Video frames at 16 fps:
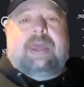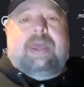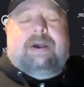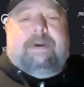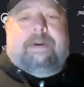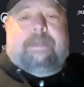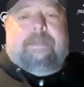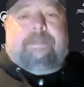
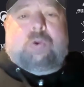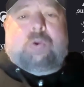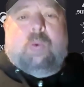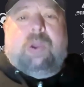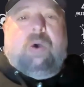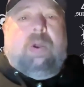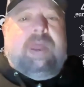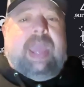
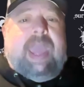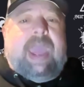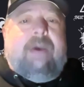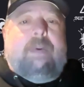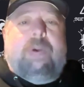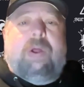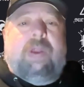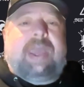We only
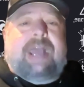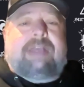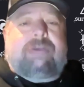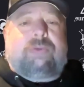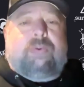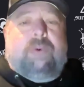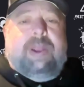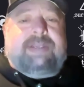got
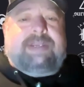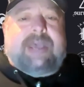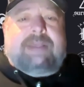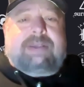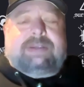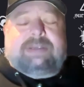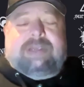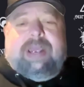the three
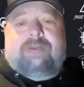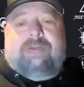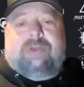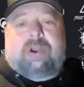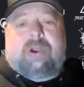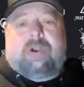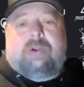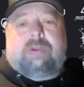sizes in
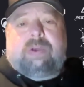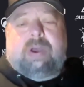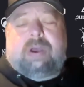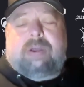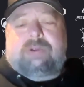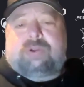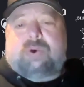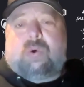
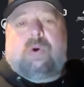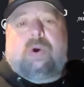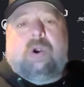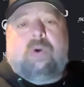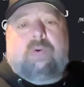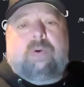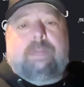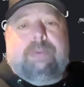the
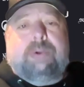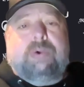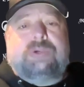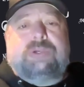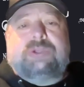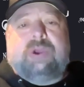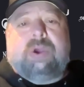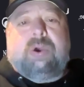Toro,
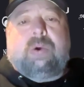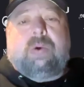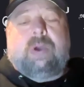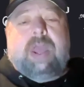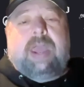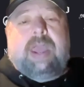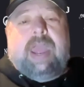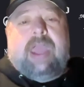Robusto,
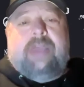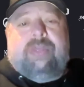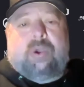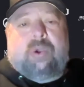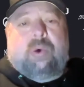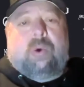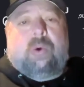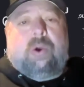and
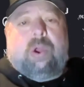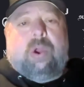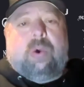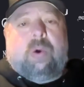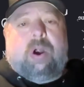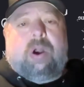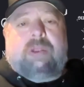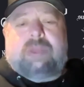the Gordo.
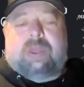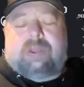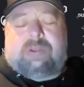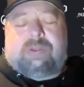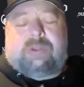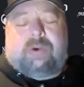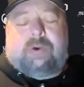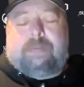Or the
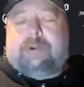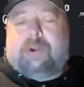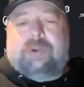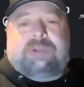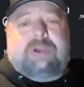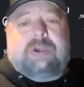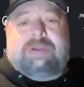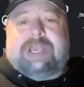
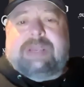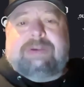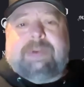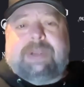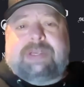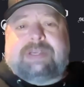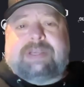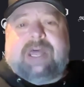Robusto seems to
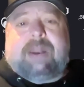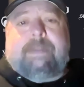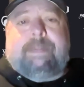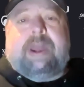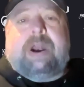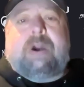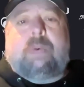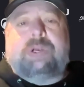be selling
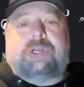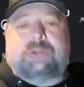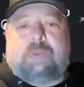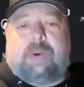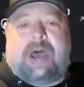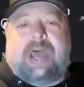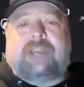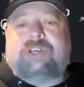better, which is
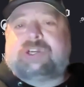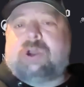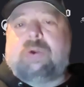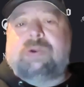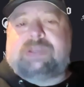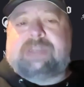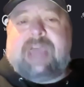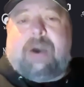why I
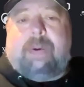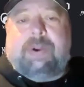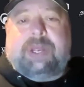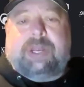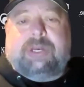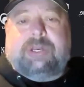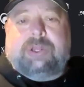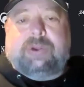chose that one
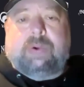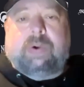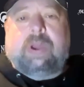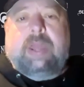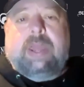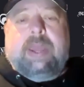to do.